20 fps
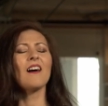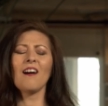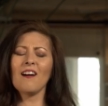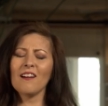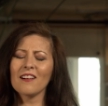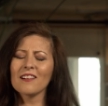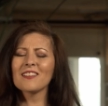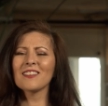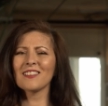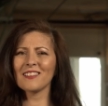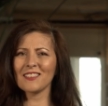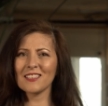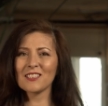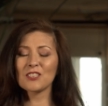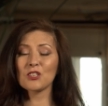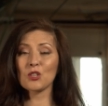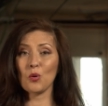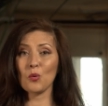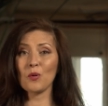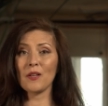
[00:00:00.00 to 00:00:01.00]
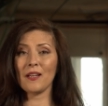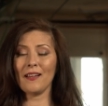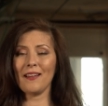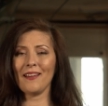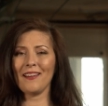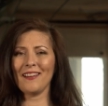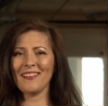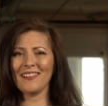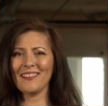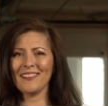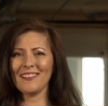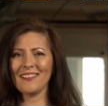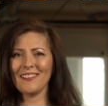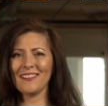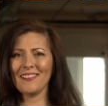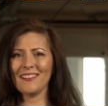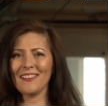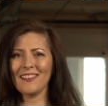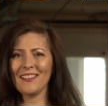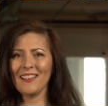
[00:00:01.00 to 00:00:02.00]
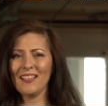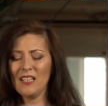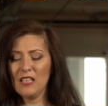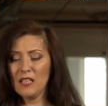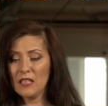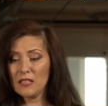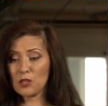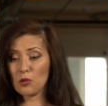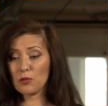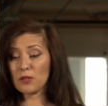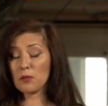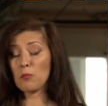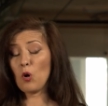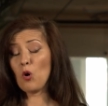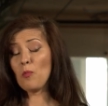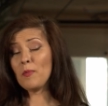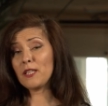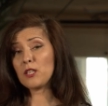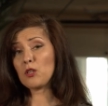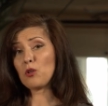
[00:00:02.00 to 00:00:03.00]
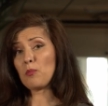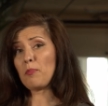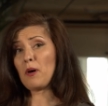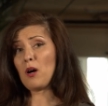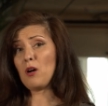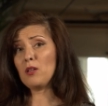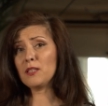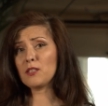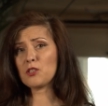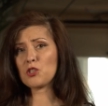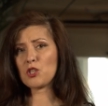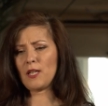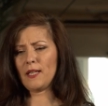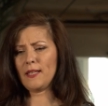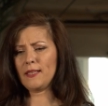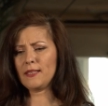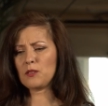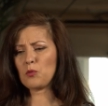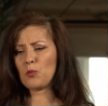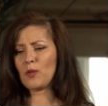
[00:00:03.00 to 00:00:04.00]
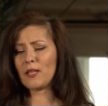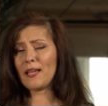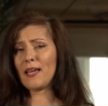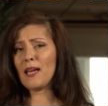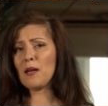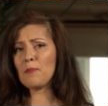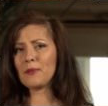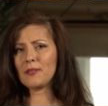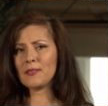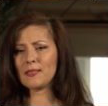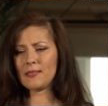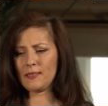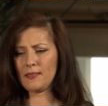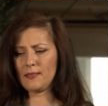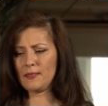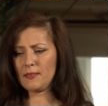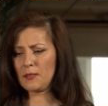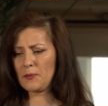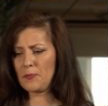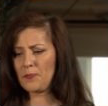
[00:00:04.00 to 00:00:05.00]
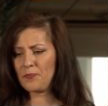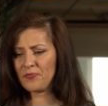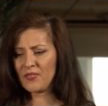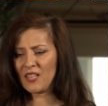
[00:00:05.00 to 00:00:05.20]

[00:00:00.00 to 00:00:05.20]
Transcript: yeah, it's okay. So the moment you apologize, what happens is